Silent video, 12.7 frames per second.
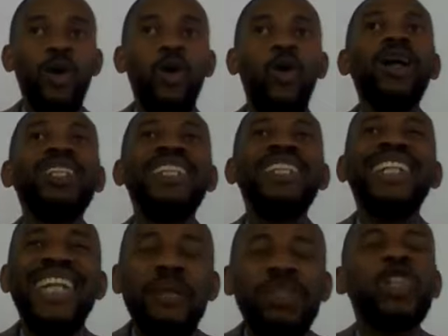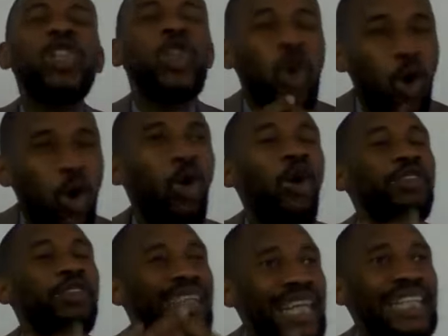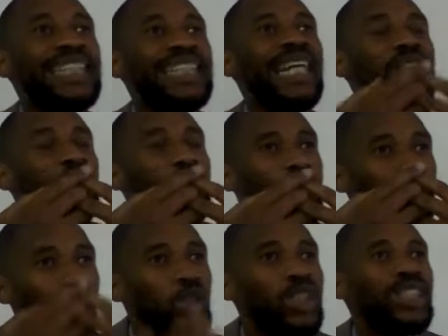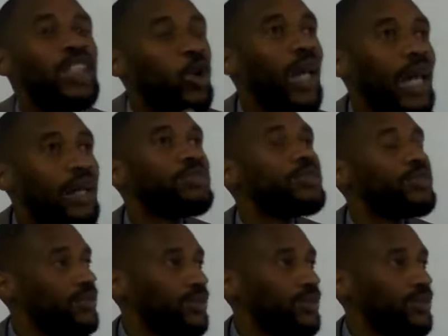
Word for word: God keeps stock of the things He has put in your life.